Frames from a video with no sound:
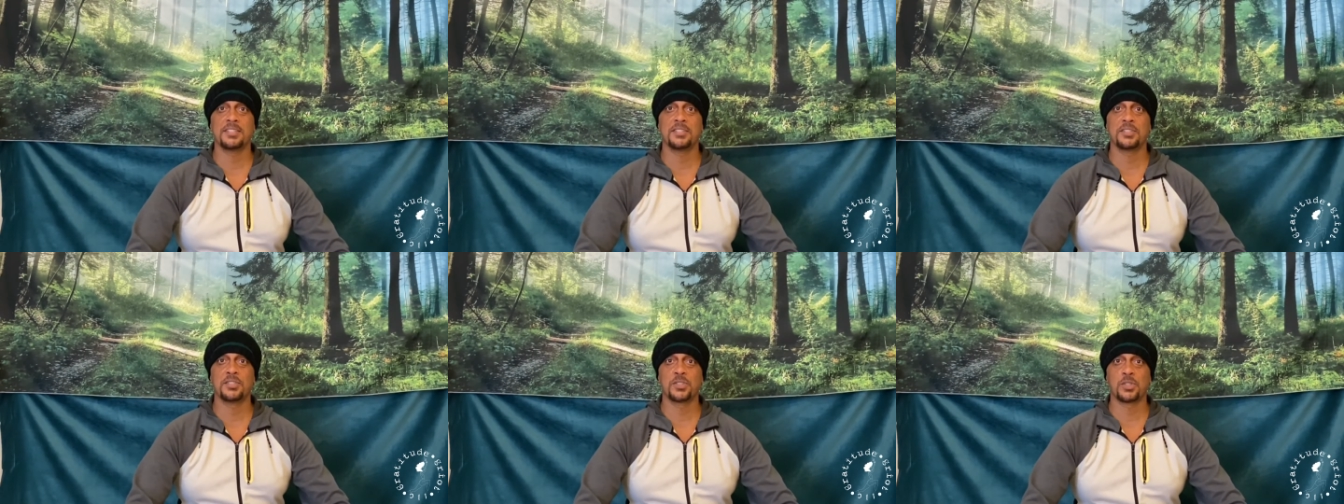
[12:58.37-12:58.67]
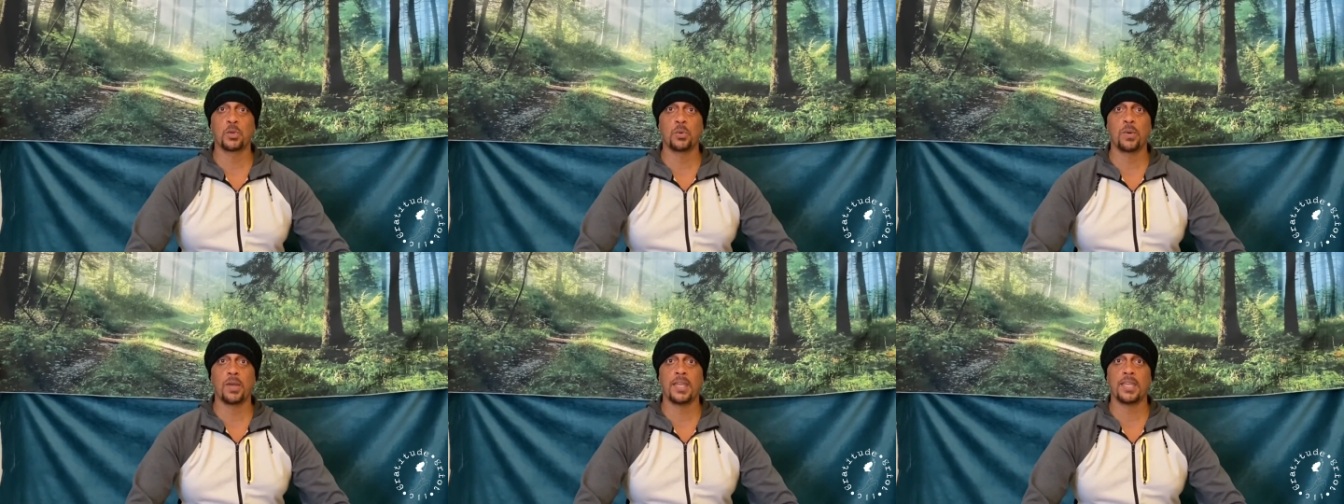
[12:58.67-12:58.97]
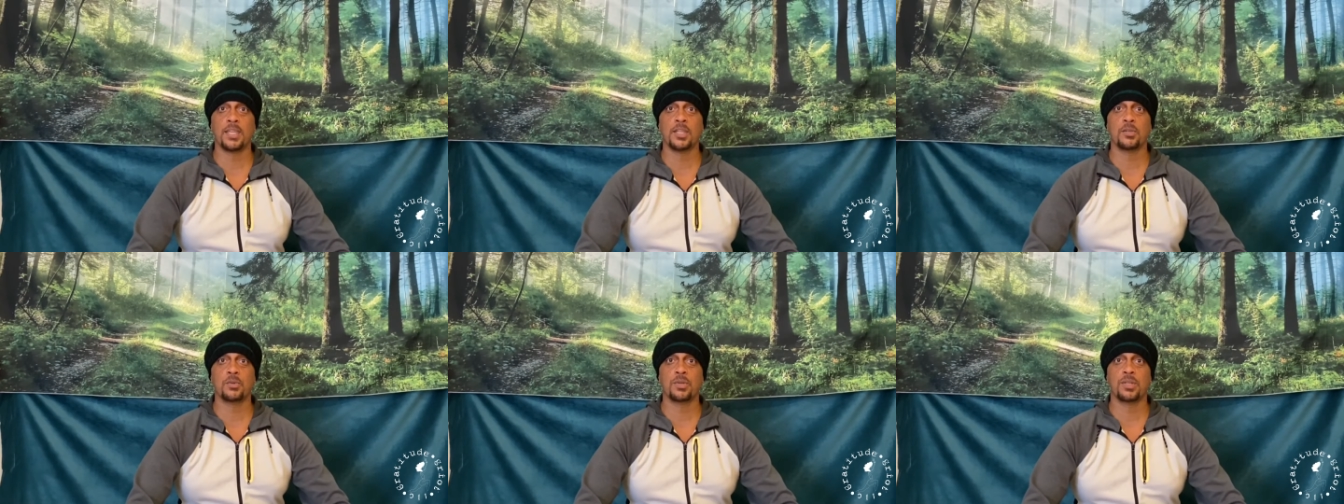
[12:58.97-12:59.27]
so
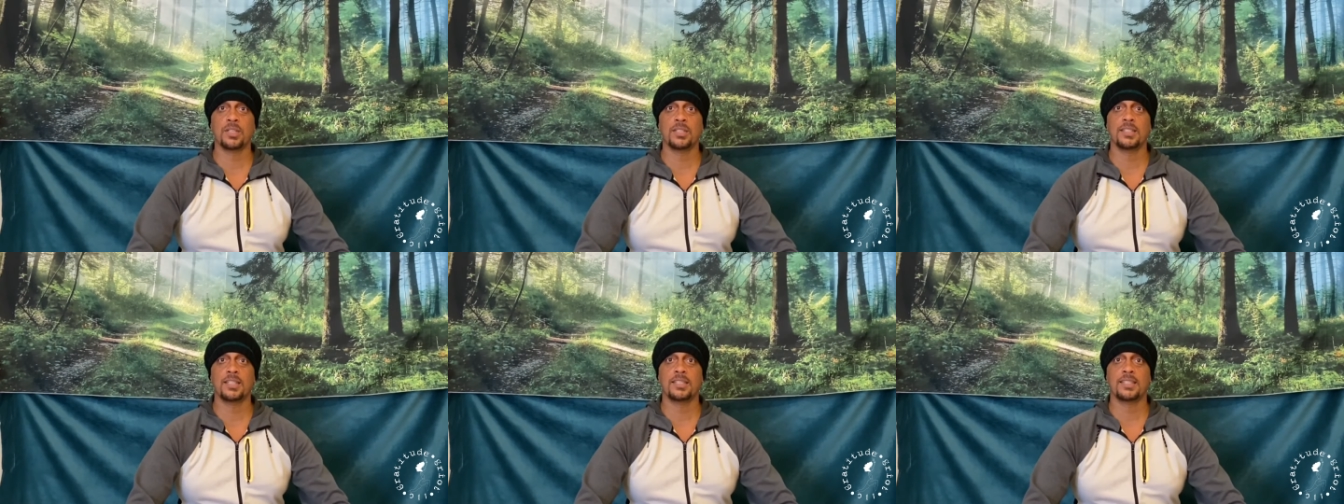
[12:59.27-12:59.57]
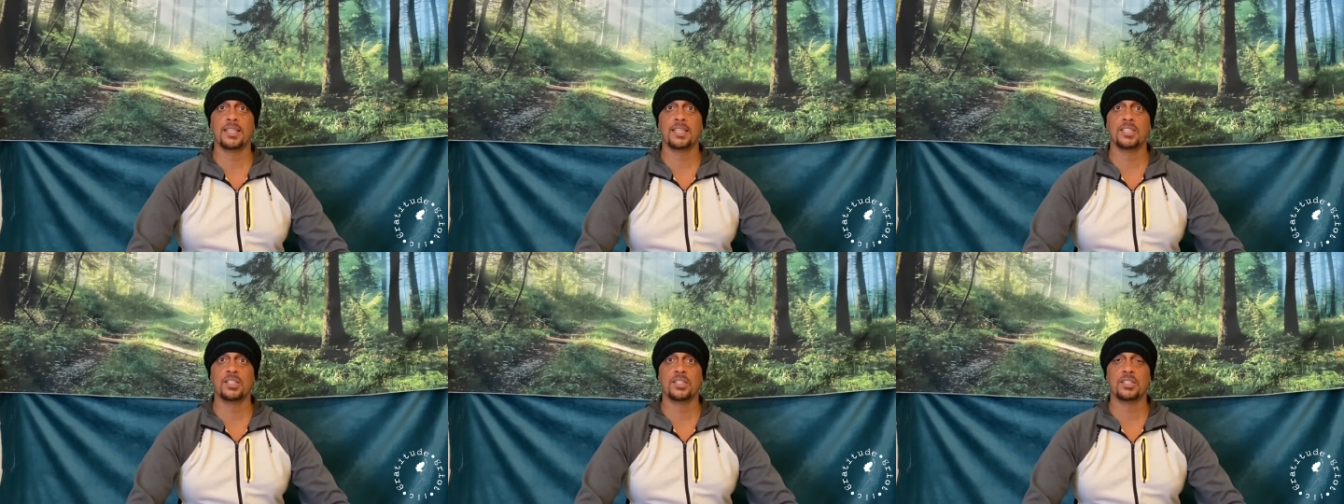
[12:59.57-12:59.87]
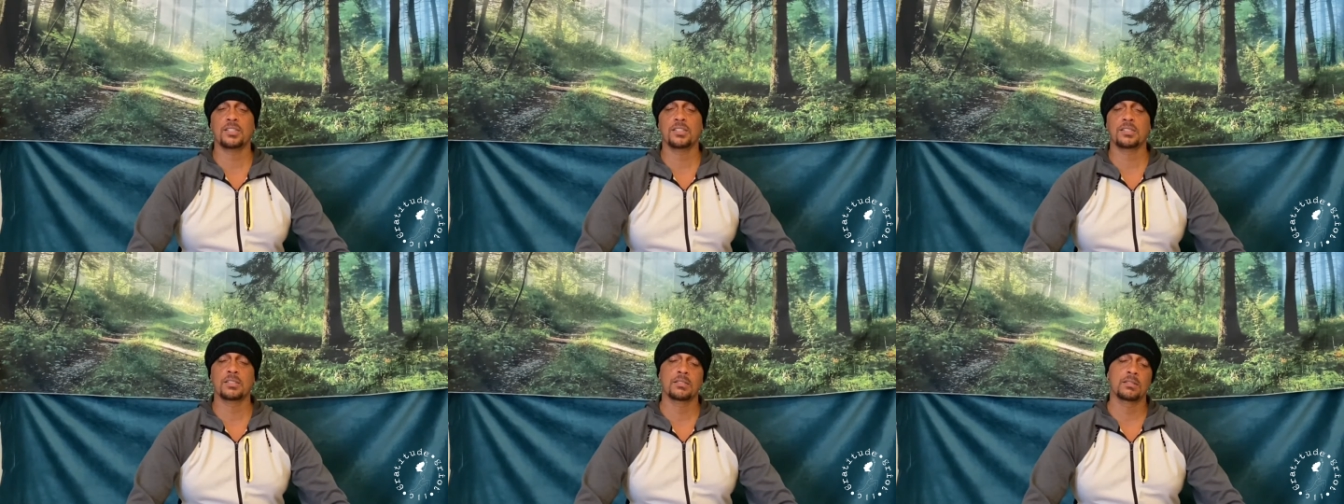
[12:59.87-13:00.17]
angry that they
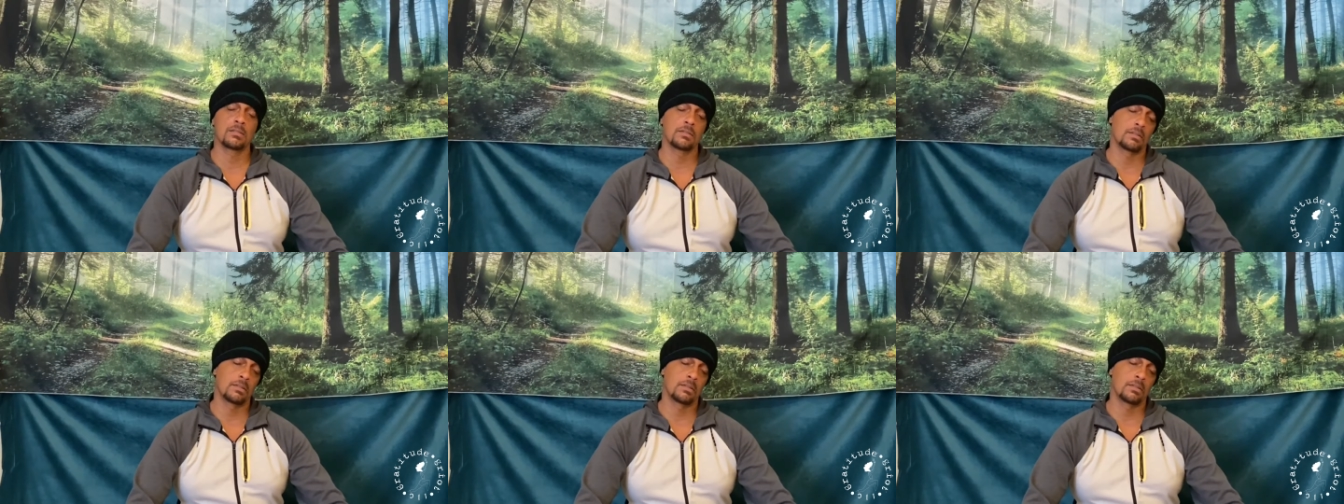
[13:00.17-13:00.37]
just